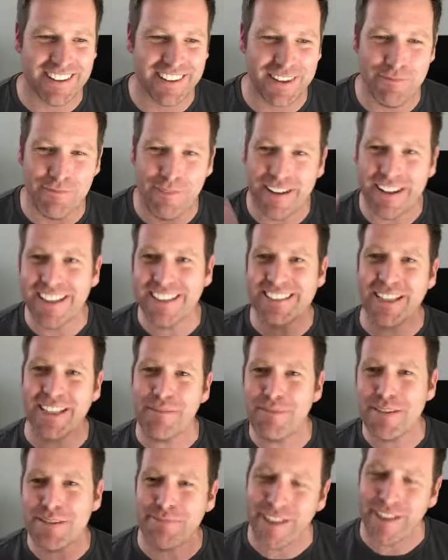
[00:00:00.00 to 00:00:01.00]
the money
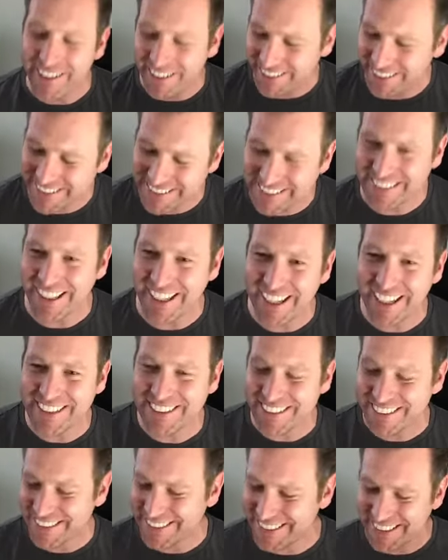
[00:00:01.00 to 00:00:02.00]
seems better on the state
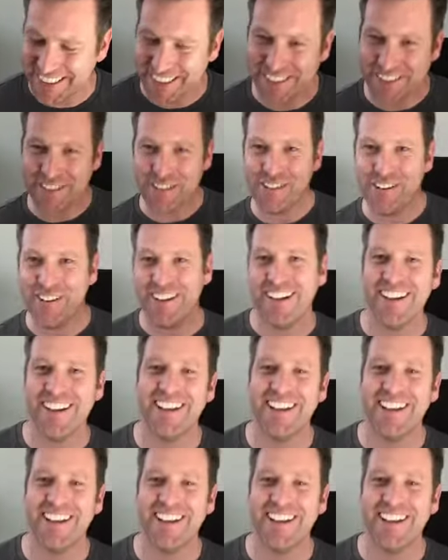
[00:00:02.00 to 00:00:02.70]
agency, so.